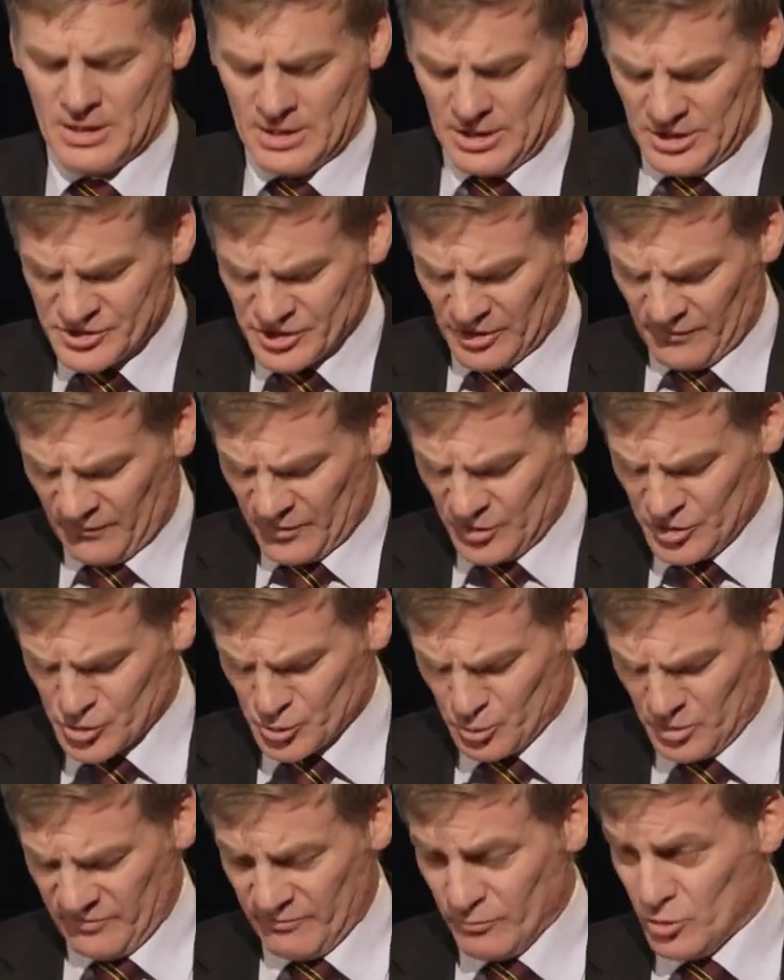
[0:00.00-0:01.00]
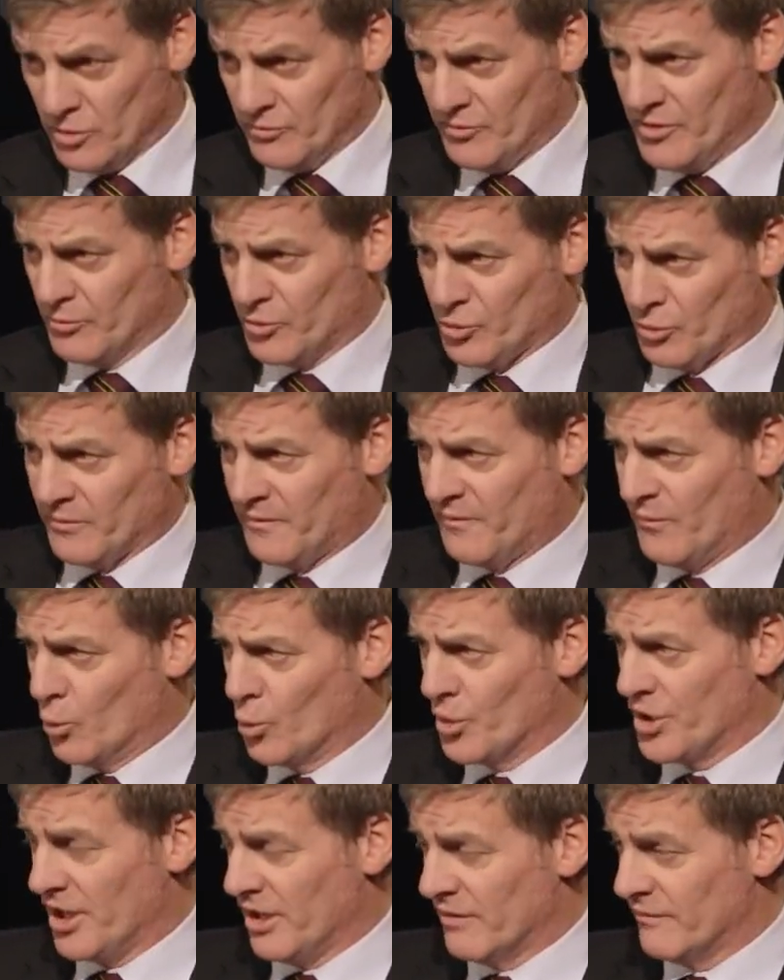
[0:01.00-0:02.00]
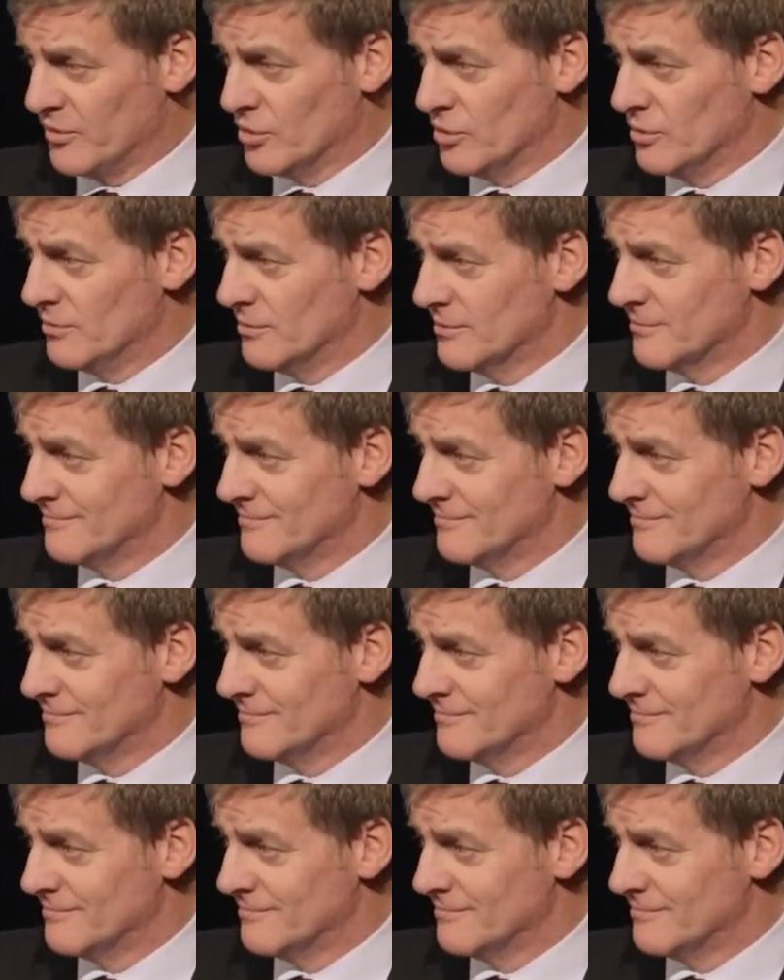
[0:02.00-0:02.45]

So first, we've moved them to a 4-year view.